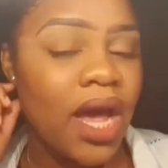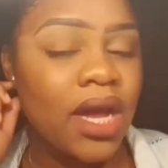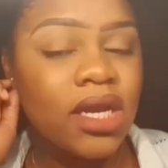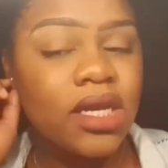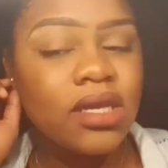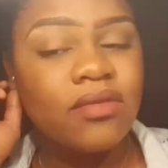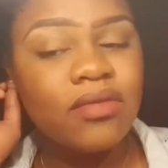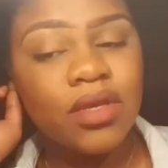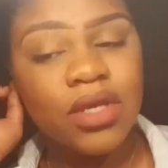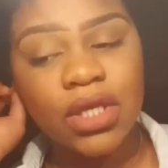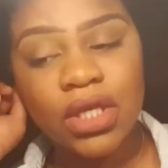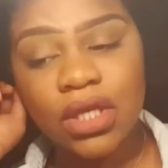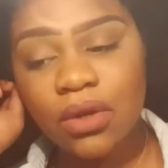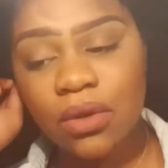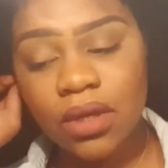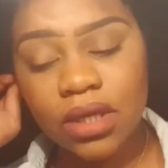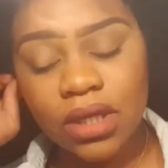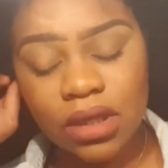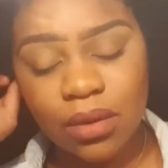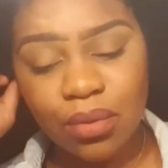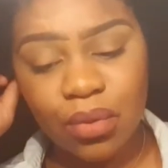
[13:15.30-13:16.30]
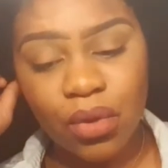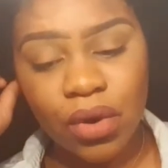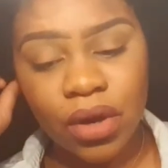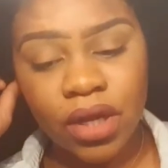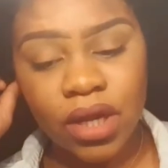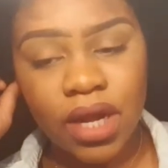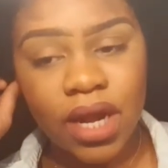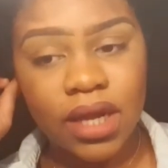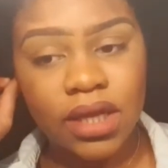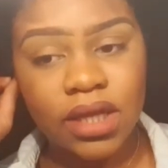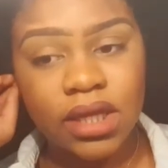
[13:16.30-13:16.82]
I just feel so
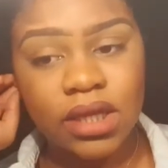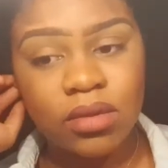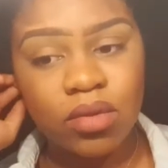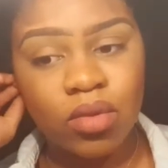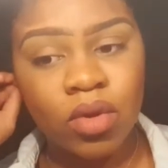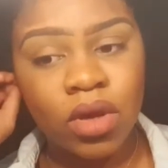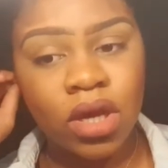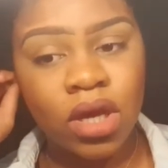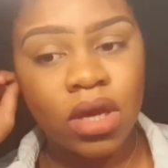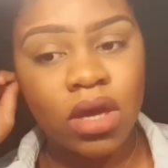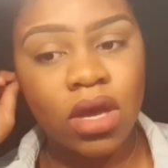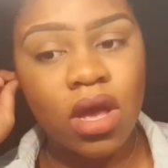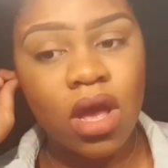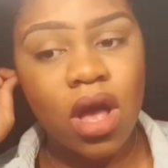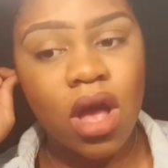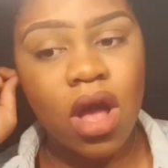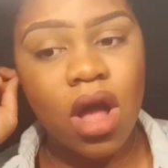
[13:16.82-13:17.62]
disappointed at this point.